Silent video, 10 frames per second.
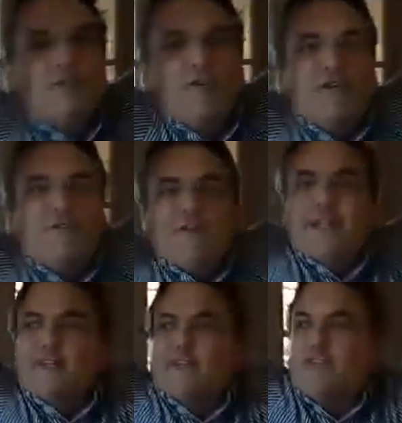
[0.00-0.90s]
Move your
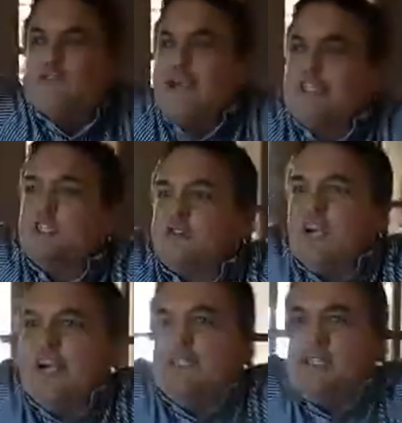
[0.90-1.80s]
fingers. Stretch.
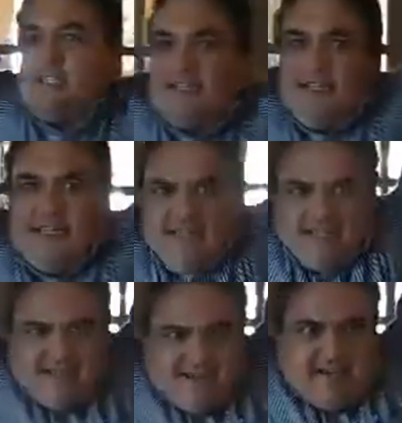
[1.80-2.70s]
Stretch.
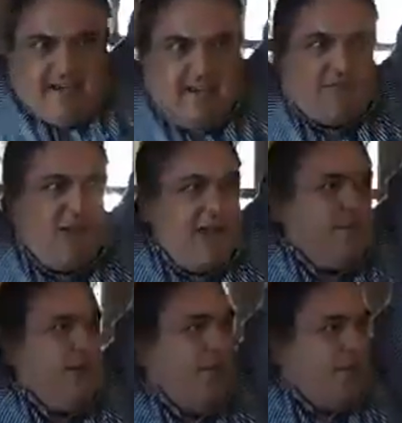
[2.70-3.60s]
Grab
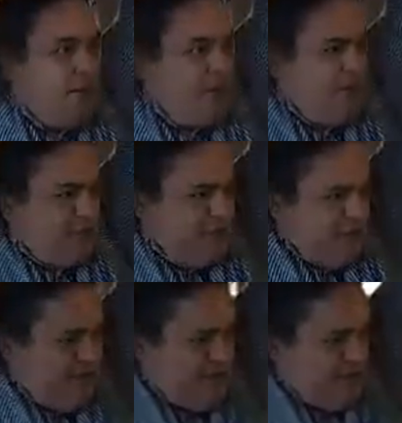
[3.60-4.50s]
them. Pull.
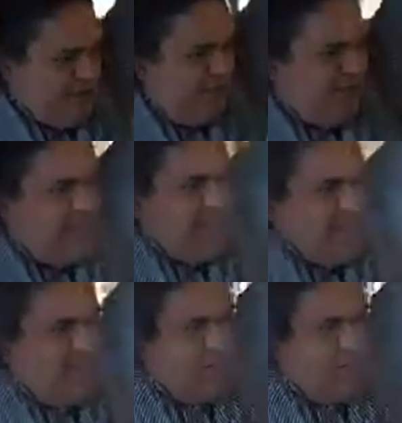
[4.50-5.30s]
Pull. Raise